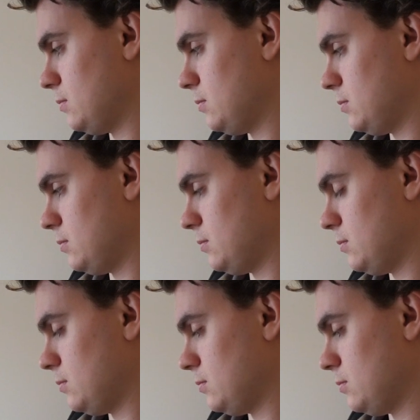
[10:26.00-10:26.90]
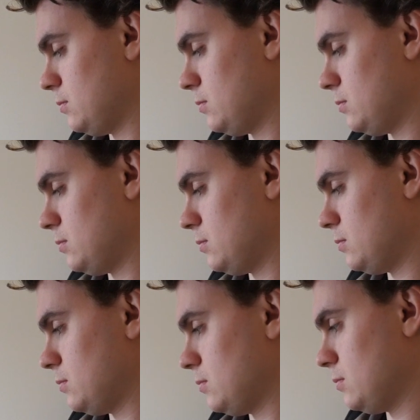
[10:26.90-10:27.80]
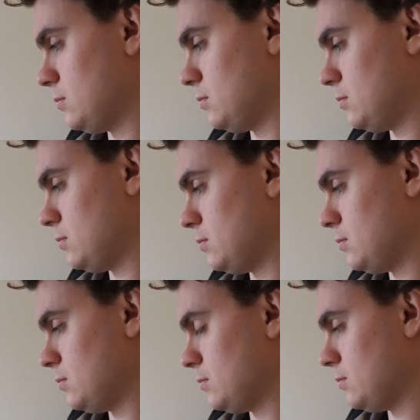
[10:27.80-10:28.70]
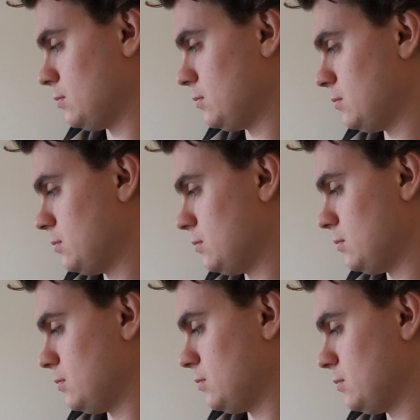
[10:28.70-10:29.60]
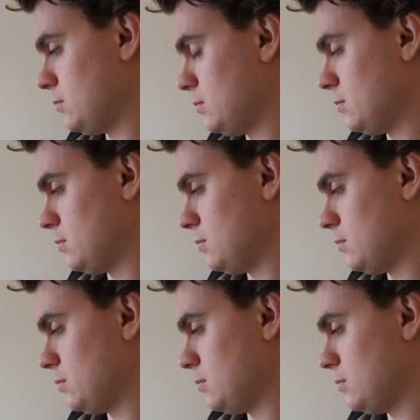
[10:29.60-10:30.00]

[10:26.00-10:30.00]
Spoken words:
[no speech]